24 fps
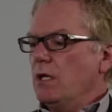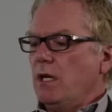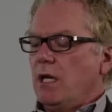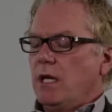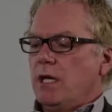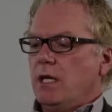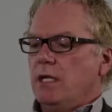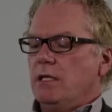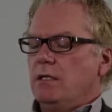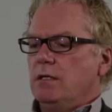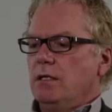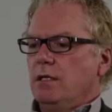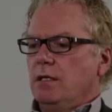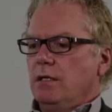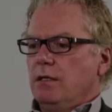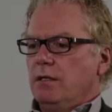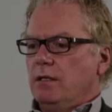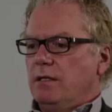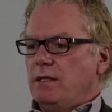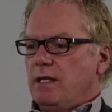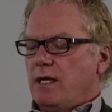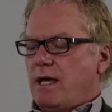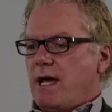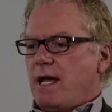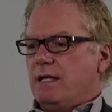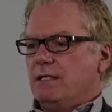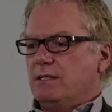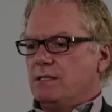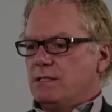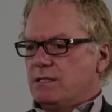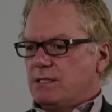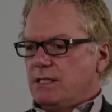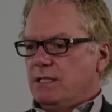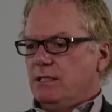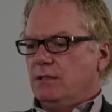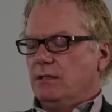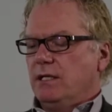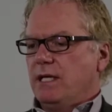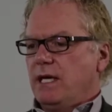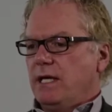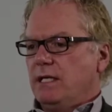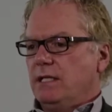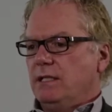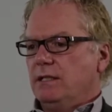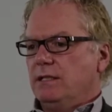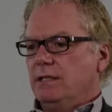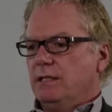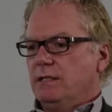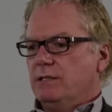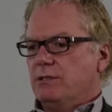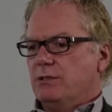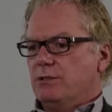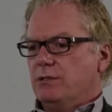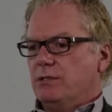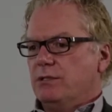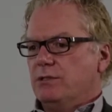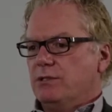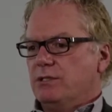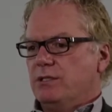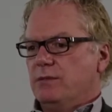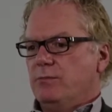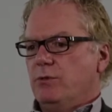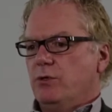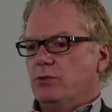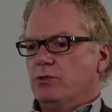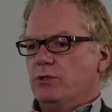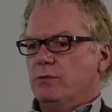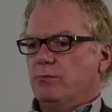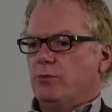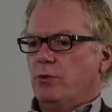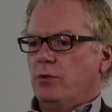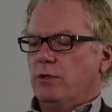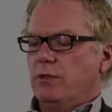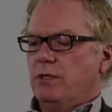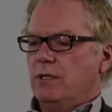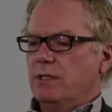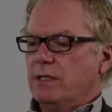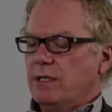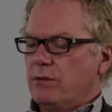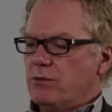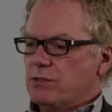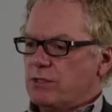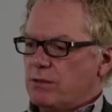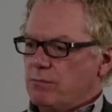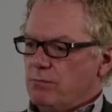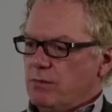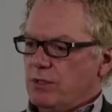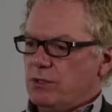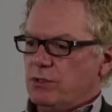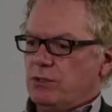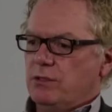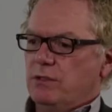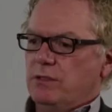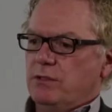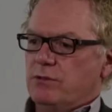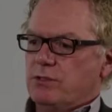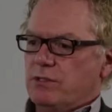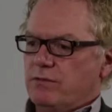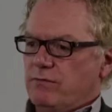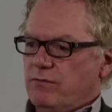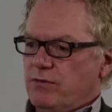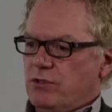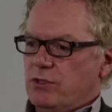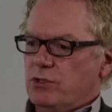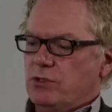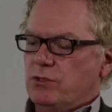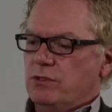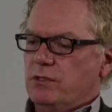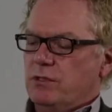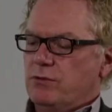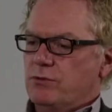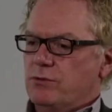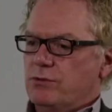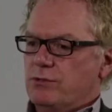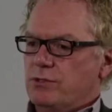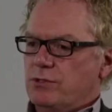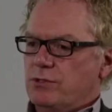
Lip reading: And that single-handedly is the most important thing. There is a mission, there is a vision, there is a